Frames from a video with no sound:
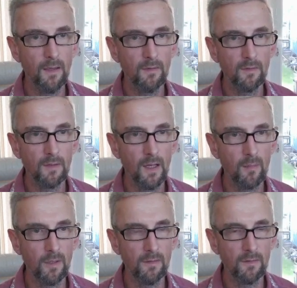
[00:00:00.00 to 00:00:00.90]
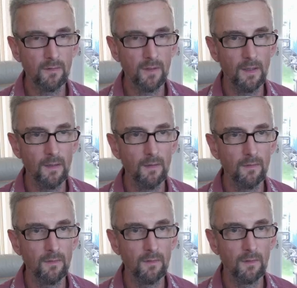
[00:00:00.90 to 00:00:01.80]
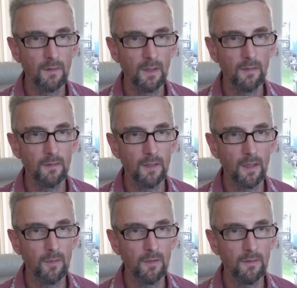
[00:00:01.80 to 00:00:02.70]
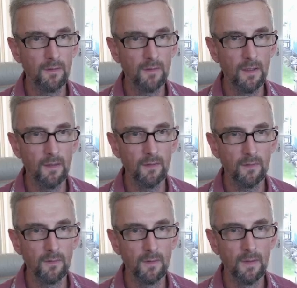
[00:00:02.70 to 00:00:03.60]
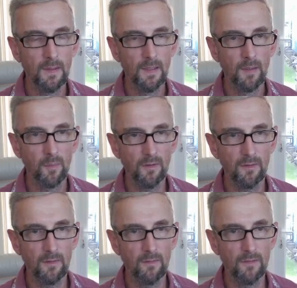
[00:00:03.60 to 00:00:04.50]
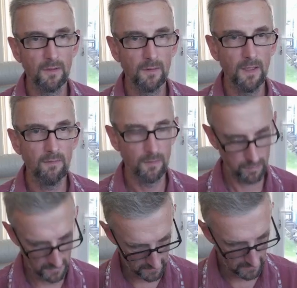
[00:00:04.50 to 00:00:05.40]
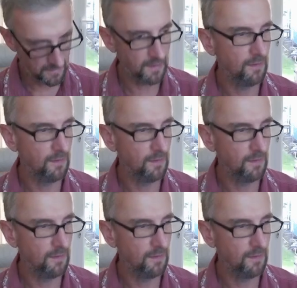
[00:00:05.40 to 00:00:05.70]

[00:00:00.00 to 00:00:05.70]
So calibrate Excels, click on calibrate Excels, bracelet vehicle level, press any key.